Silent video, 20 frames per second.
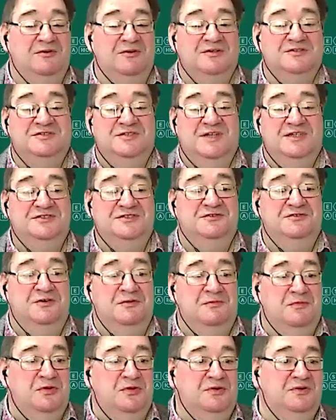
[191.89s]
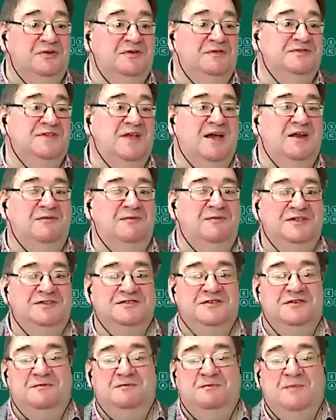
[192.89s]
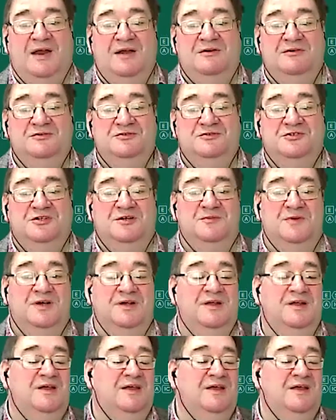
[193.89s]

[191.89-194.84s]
oxygenation removes that risk of barotrauma,